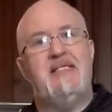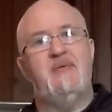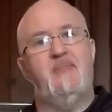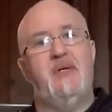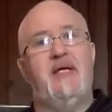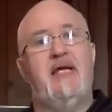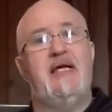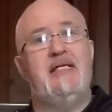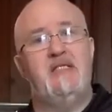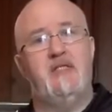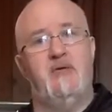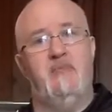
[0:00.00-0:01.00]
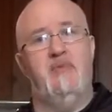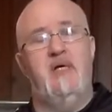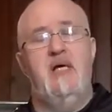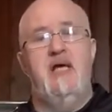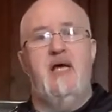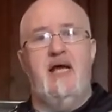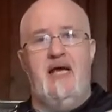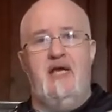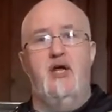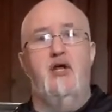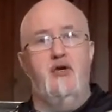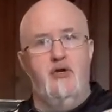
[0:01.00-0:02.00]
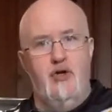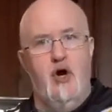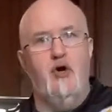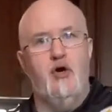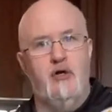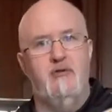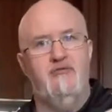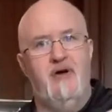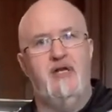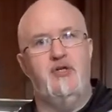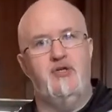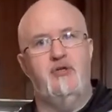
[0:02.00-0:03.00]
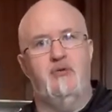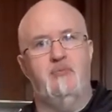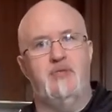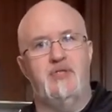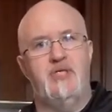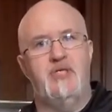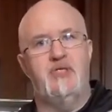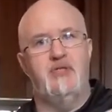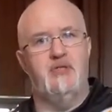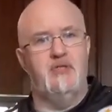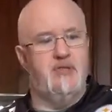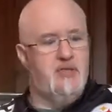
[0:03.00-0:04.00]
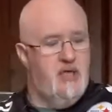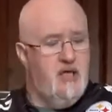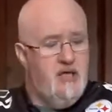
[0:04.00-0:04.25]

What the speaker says: to place them in non-conventional positions.